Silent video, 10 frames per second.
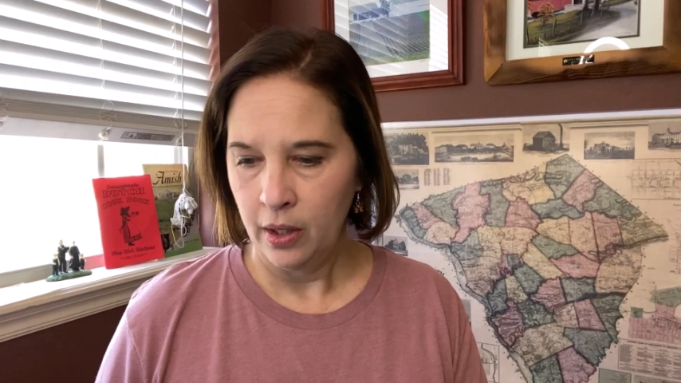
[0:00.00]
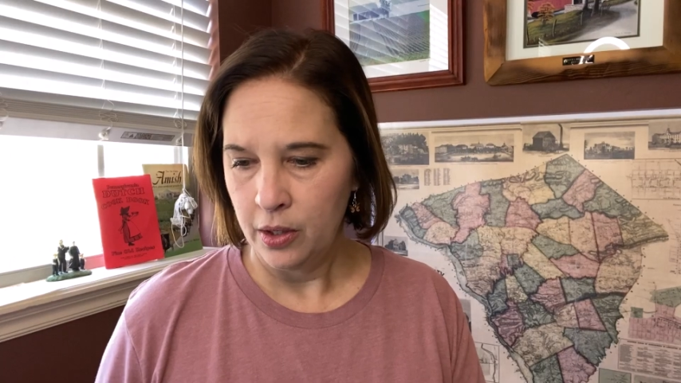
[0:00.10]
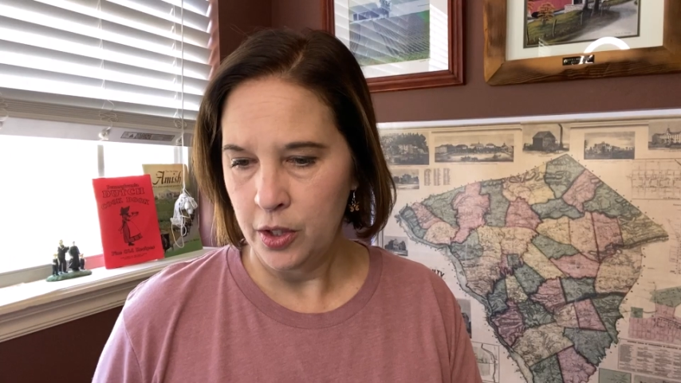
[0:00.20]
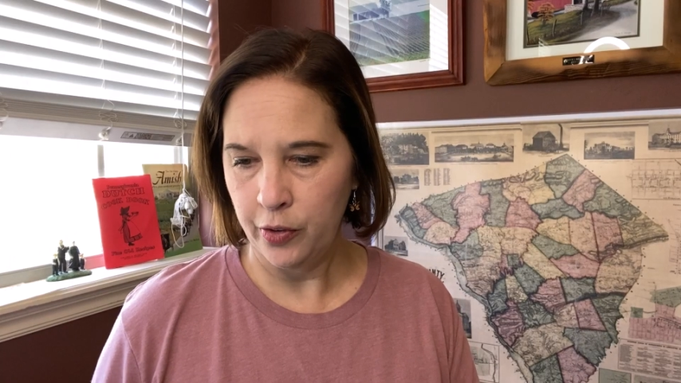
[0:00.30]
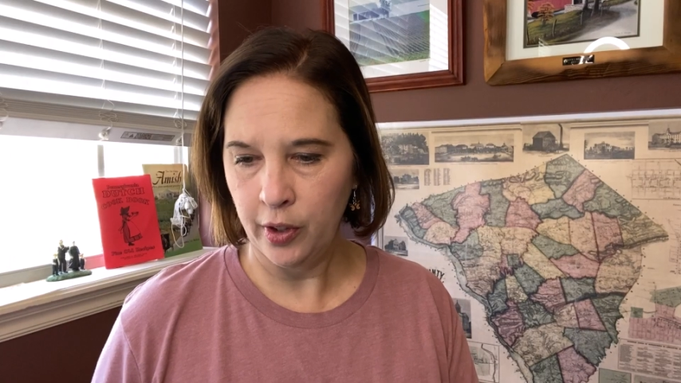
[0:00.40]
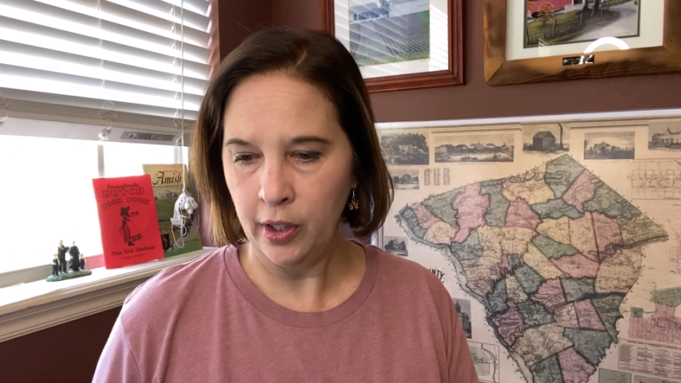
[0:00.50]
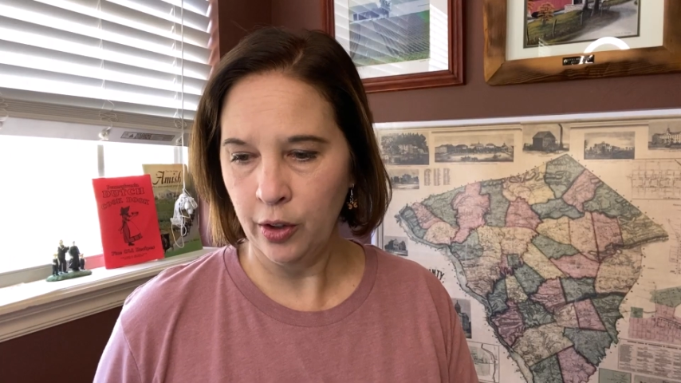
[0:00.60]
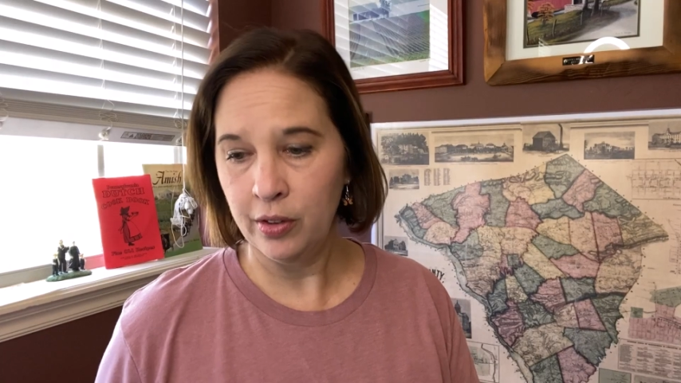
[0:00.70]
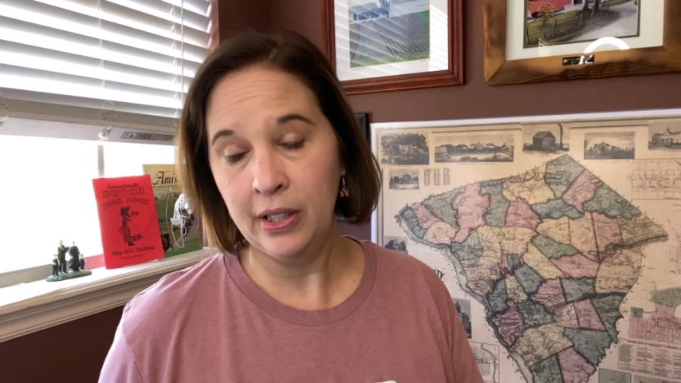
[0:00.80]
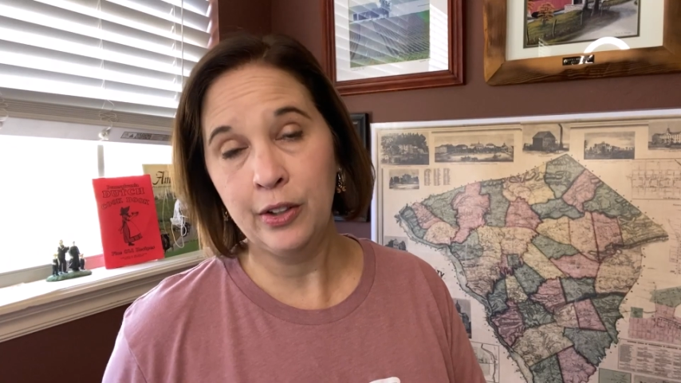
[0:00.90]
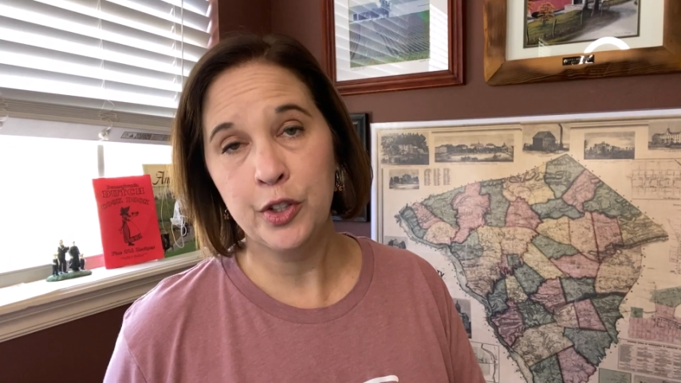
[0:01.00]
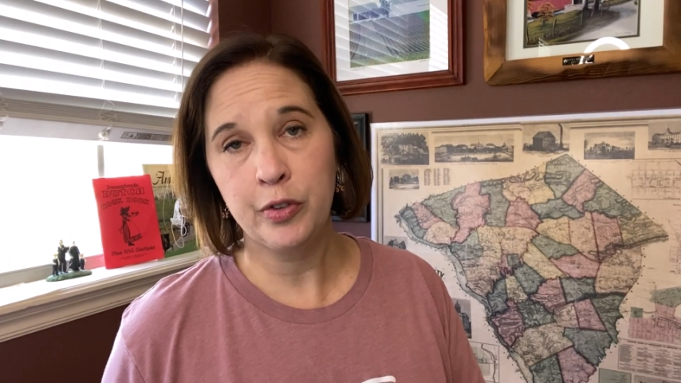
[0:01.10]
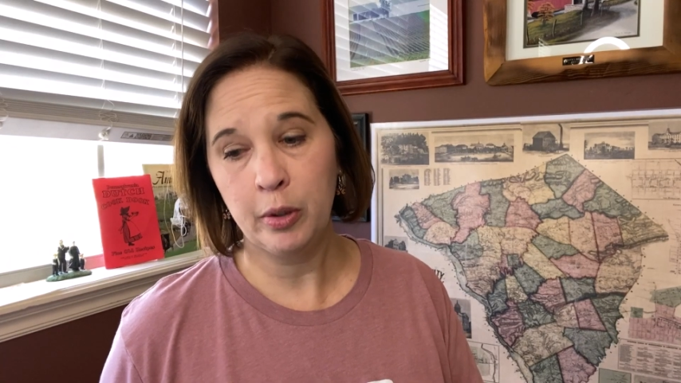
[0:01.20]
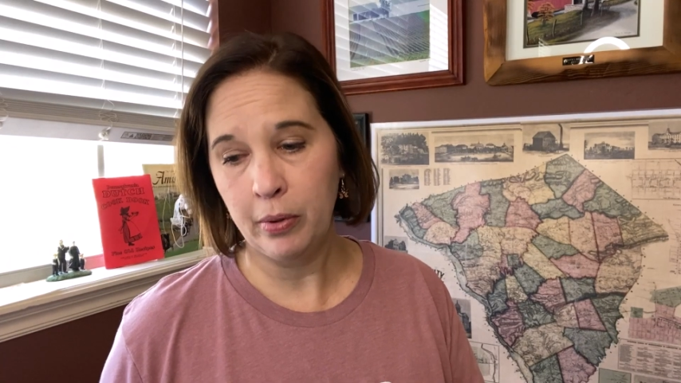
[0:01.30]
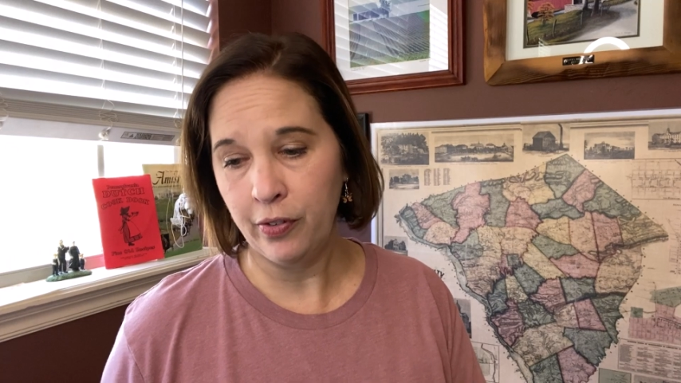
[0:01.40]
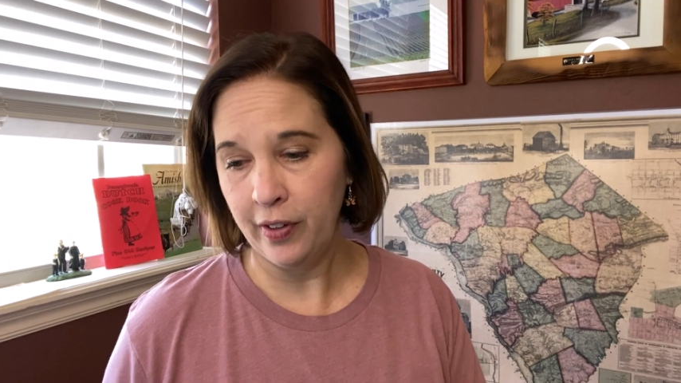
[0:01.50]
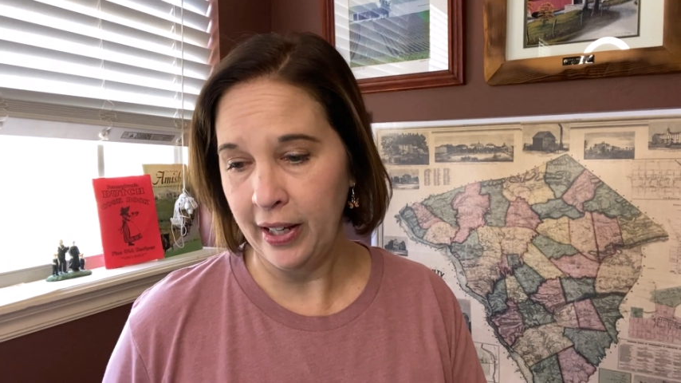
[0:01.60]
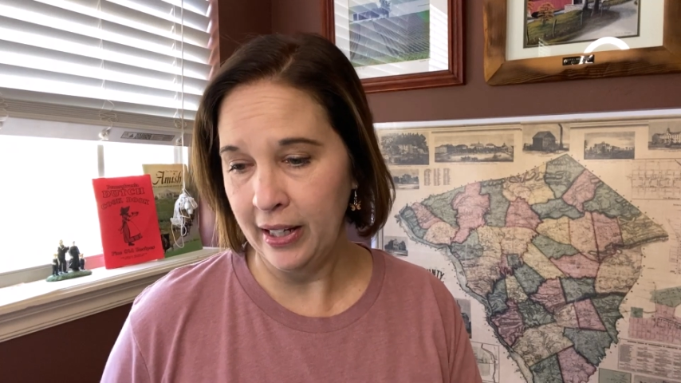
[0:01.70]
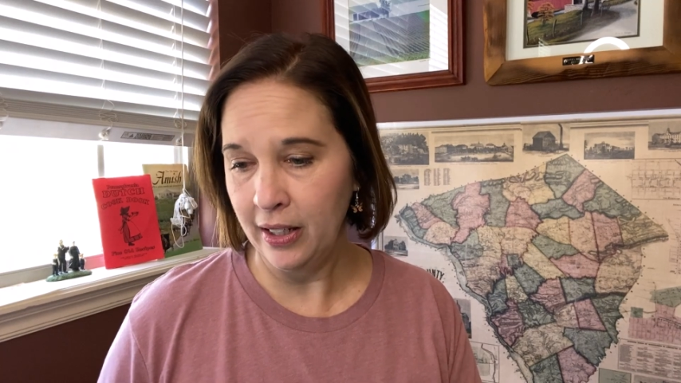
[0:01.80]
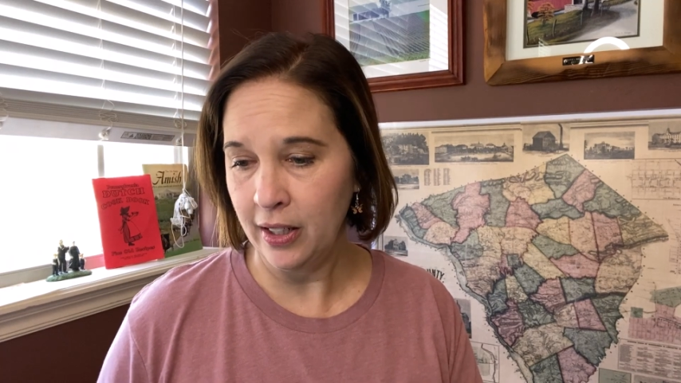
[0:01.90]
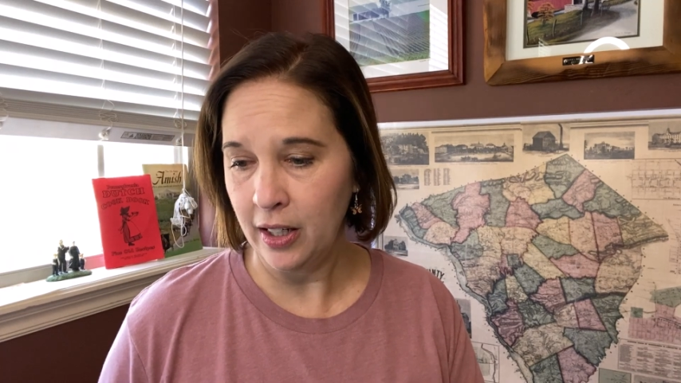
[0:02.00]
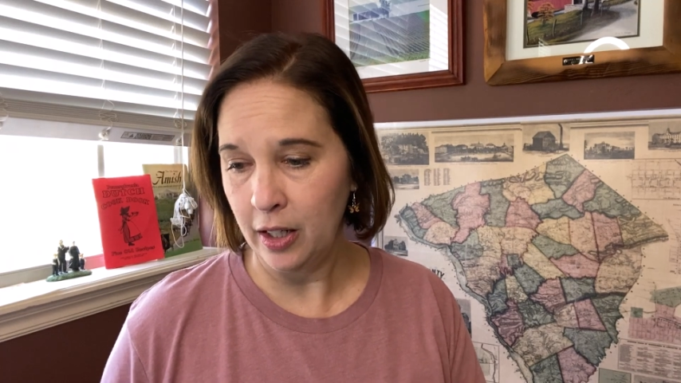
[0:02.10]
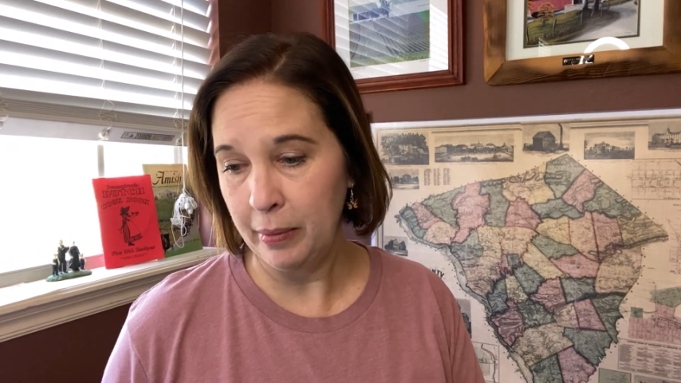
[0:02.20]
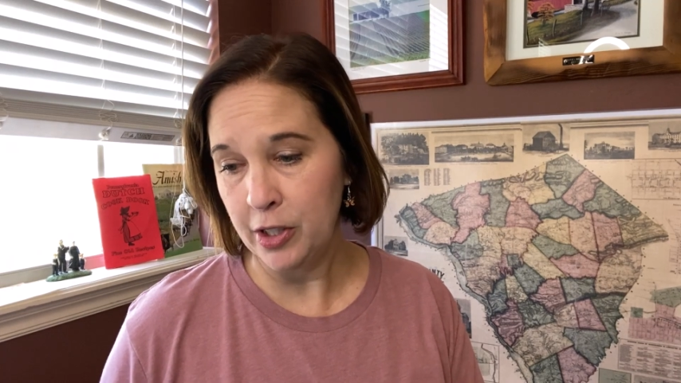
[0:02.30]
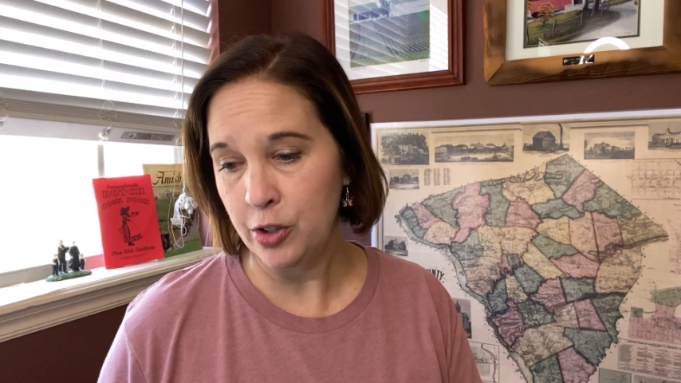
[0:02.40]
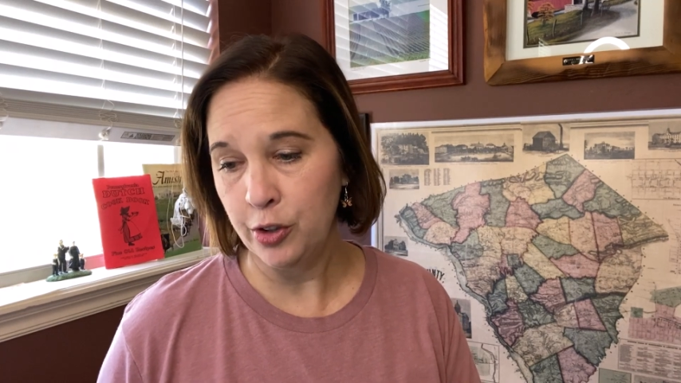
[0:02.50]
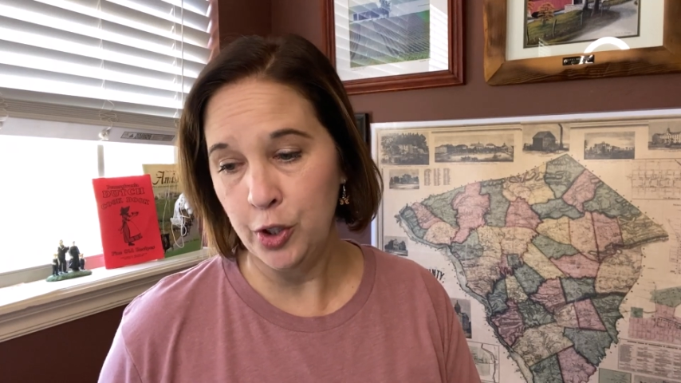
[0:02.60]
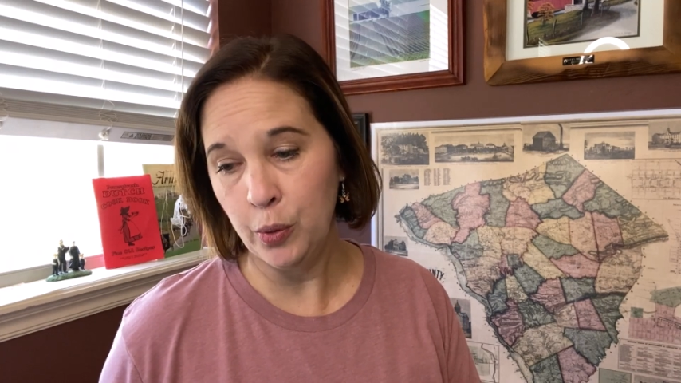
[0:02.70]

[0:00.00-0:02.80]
So if you're gonna go to Diener's for the buffet, make sure